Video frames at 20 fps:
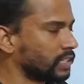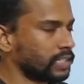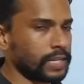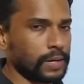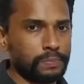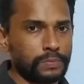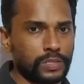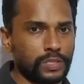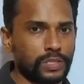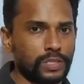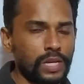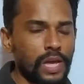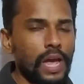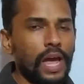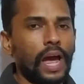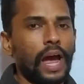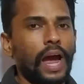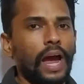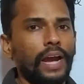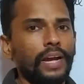steps
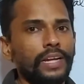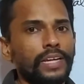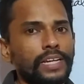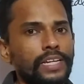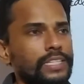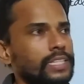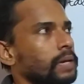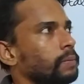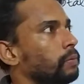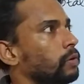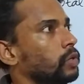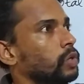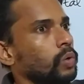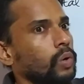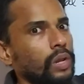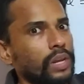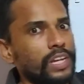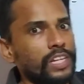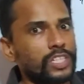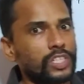and he is able
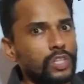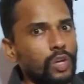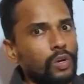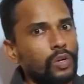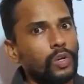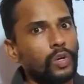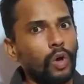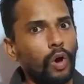to reach the